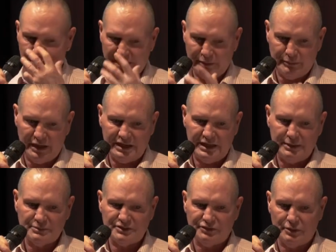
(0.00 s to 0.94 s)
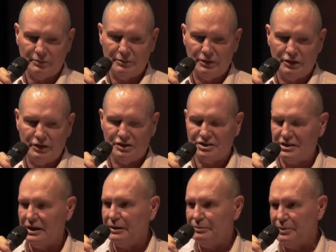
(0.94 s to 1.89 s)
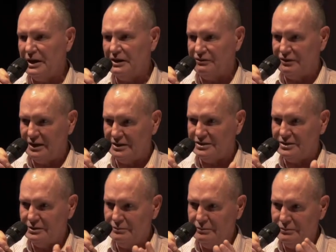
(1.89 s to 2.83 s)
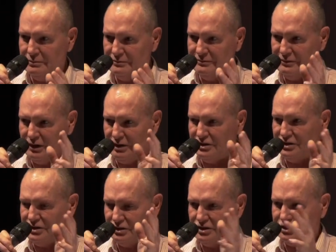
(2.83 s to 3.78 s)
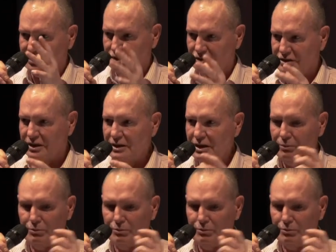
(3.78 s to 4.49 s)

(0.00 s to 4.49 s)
I read it. My name's from Ursula, Belfast, fucking such and such,